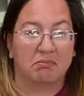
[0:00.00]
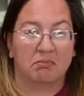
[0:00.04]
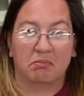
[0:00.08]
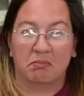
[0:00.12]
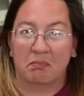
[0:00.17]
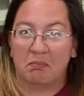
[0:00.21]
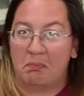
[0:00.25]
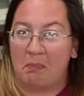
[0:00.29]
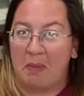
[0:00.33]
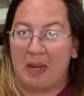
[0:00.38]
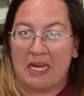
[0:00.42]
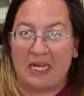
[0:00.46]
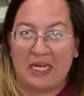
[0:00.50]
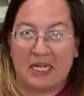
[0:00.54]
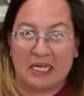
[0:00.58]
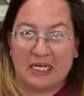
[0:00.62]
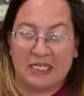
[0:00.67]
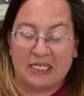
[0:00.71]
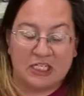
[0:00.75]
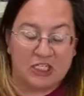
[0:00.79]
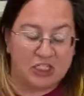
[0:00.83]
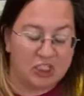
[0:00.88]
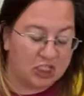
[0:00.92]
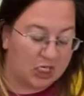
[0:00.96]
make
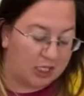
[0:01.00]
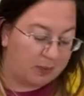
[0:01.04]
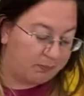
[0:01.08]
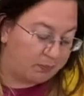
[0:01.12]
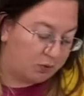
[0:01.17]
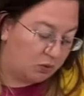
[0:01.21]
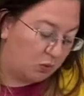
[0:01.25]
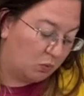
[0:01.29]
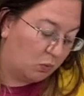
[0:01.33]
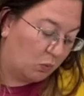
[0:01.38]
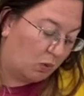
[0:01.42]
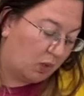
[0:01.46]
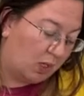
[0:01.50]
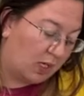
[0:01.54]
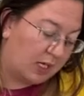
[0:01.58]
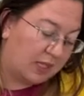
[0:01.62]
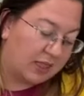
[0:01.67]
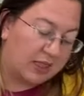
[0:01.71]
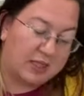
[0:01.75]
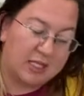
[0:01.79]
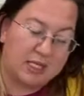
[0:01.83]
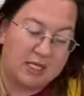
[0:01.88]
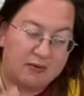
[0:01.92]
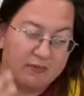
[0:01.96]
any shape you want.
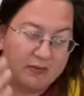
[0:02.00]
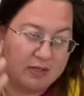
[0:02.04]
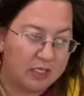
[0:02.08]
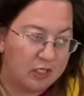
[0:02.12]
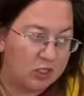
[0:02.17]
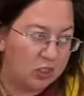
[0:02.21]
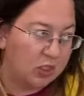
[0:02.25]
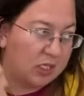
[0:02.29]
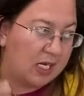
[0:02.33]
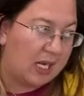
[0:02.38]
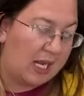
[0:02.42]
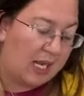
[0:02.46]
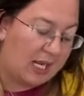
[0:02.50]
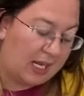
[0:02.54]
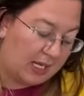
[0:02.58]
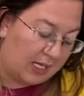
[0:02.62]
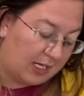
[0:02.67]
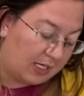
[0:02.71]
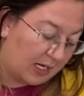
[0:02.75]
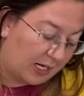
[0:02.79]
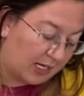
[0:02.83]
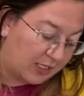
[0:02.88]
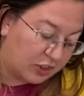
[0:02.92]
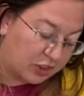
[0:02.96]
Think of it in your head
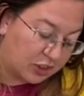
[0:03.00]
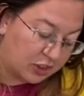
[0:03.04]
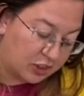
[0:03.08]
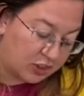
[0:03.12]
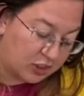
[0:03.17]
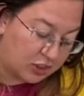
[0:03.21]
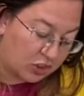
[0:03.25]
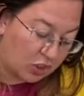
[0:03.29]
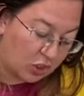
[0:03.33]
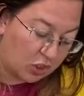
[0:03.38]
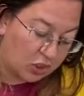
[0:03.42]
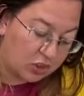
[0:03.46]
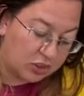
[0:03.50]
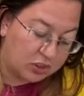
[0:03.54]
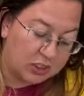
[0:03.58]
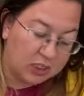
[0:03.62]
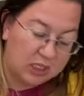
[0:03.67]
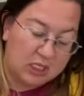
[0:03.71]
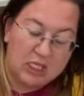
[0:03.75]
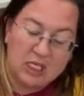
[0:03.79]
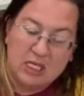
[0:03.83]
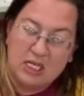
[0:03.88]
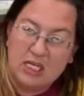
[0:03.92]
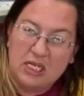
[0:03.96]
and just start
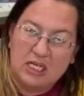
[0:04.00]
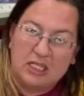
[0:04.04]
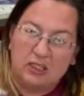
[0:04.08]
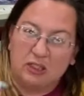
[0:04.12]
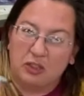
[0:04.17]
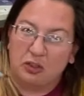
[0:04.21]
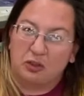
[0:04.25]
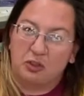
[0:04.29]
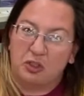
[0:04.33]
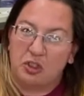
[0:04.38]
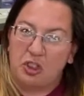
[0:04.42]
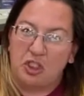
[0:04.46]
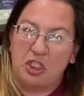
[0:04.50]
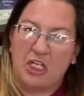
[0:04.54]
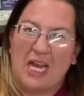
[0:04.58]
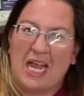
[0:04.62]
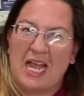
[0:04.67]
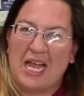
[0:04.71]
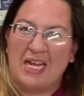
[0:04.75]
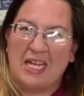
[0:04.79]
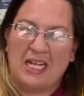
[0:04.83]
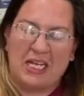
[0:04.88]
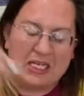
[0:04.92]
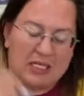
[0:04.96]
little
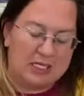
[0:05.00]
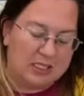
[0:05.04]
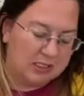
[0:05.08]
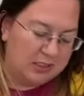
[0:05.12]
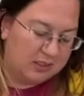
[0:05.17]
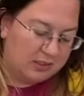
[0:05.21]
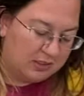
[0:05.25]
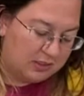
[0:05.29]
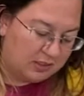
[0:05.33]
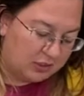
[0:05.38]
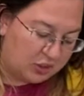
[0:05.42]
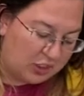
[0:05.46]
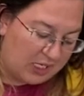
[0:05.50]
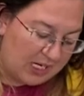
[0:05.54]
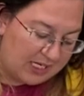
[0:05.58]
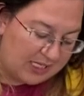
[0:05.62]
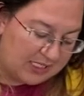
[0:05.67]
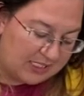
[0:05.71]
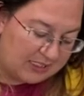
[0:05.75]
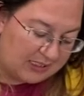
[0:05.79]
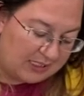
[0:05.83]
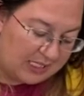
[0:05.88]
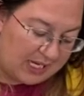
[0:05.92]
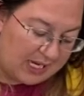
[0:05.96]
jagged
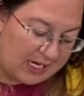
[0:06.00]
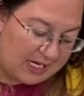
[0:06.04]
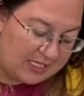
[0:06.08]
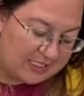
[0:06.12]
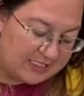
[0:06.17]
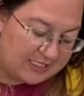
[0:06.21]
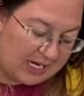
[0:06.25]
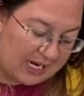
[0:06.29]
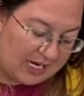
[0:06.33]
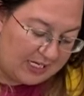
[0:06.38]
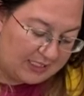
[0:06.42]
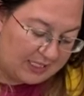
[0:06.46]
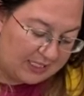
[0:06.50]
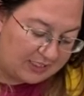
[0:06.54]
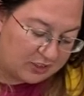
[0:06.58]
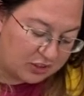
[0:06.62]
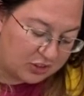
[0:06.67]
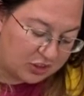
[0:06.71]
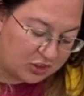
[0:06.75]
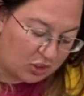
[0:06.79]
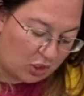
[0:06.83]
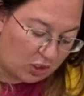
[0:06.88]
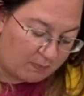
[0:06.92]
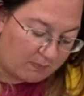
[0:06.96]
lines. I like to
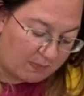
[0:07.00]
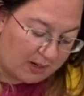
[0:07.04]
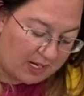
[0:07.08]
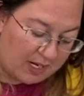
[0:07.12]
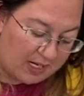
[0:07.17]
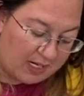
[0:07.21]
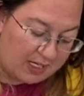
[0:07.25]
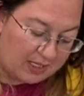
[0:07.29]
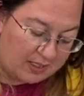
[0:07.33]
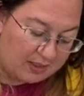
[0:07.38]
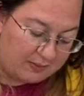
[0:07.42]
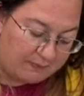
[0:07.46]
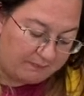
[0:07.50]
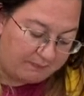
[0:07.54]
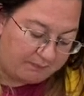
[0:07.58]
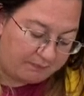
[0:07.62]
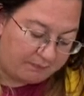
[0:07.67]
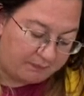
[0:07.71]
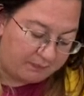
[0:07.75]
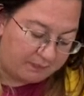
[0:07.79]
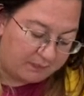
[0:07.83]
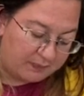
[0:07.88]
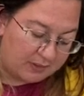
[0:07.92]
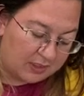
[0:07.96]
start mine
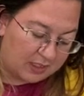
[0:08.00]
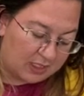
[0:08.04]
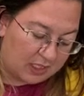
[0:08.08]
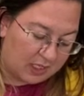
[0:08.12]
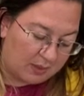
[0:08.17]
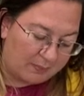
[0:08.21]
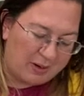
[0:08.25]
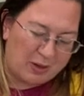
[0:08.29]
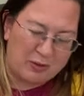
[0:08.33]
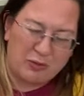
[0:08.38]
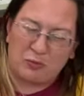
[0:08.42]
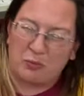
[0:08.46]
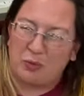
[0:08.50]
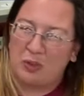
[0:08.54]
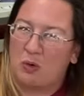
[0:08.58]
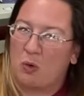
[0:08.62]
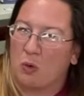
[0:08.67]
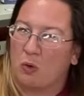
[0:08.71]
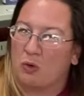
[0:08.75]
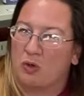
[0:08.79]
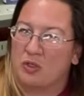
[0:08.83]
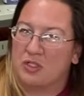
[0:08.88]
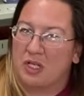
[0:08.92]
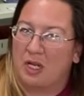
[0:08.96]
about
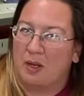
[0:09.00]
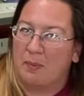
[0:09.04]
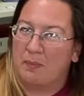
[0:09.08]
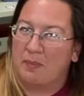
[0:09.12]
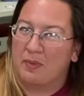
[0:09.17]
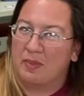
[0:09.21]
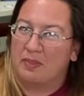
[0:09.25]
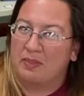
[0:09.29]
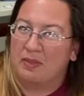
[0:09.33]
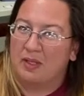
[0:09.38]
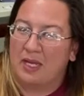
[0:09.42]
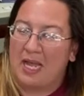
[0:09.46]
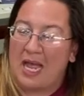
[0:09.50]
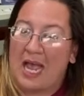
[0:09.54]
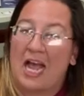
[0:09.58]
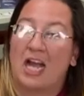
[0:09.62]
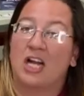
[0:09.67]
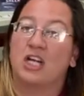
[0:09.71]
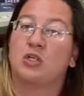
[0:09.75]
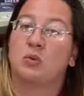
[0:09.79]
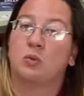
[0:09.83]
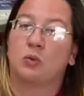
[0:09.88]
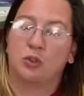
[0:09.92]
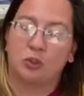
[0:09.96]
3/4 up the
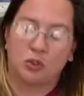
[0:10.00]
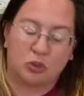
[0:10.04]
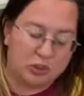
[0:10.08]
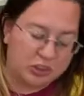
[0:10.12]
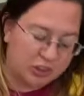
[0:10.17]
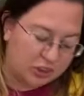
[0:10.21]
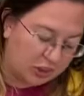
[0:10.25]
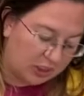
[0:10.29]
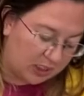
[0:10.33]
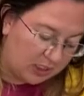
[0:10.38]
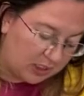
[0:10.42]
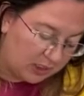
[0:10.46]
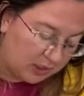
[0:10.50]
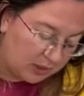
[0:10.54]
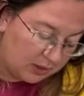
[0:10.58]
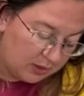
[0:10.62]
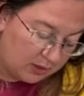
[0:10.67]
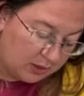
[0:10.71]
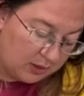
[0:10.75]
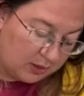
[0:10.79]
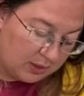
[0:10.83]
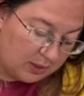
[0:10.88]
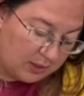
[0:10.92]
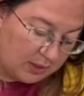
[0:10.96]
actual tree trunk.
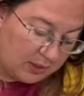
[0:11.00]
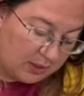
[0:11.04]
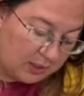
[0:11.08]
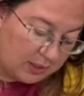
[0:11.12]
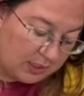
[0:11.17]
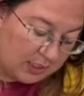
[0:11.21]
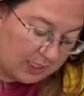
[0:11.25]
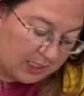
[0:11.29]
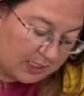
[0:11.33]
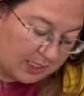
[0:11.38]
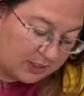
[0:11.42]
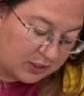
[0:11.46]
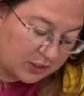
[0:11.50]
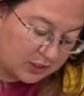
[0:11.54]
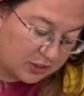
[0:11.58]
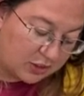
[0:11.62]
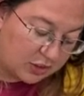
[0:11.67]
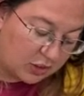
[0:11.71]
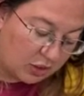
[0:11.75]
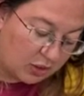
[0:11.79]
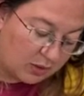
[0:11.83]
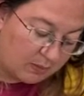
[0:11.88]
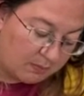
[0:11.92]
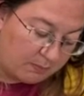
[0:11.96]
And I just
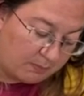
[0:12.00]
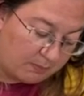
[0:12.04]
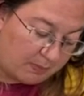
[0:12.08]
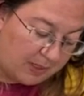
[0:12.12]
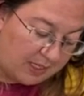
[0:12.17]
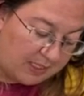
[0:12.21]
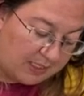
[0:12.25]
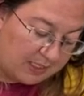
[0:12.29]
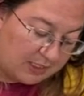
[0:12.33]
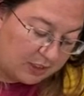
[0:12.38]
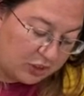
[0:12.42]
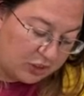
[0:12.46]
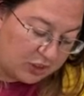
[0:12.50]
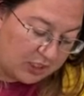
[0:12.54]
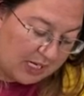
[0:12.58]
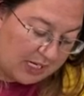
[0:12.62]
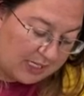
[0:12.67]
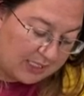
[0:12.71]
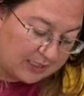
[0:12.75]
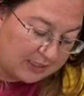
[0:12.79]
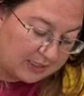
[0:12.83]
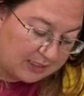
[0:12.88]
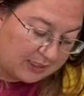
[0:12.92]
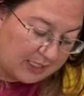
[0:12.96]
start making
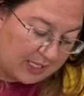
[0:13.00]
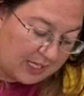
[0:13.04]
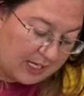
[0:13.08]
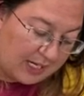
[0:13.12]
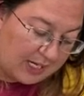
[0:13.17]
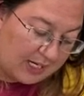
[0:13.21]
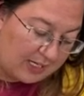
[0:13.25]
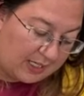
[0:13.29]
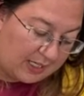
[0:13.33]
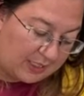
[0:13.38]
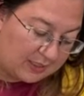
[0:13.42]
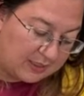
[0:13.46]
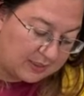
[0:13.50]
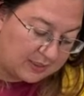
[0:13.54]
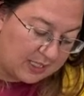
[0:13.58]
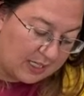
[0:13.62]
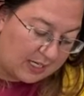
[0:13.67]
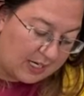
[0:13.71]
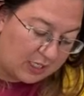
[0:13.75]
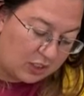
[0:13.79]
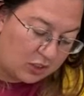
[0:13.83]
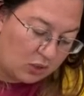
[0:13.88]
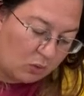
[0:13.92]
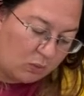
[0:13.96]
jagged lines, and
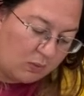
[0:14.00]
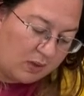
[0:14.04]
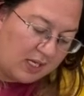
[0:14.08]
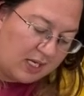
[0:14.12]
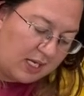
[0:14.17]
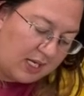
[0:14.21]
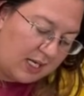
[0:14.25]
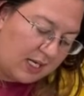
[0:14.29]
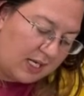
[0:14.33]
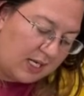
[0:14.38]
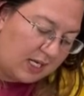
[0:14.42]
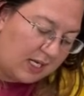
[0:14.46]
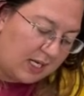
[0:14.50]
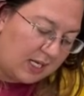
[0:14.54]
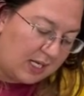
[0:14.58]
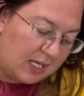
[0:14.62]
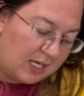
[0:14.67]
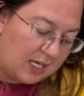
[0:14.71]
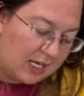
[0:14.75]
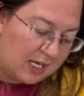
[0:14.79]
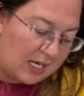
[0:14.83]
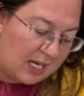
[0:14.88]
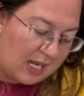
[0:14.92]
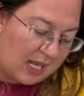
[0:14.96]
I go in
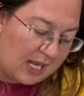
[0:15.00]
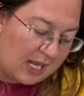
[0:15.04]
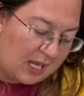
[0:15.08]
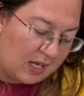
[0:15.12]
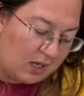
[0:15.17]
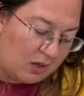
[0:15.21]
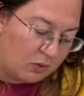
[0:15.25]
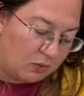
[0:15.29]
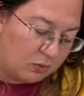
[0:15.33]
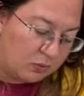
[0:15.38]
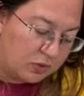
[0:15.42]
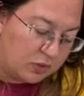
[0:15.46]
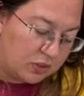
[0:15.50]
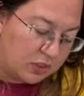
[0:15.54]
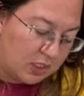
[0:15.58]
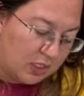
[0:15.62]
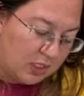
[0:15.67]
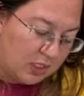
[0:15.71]
and out,